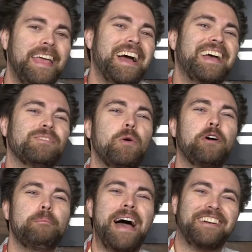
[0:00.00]
Hey guys, and
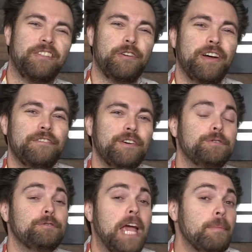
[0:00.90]
welcome back to another
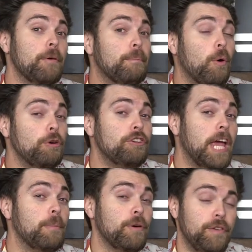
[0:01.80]
Unfiltered Gamer board
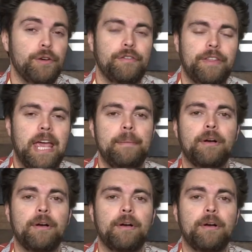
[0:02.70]
game review for the game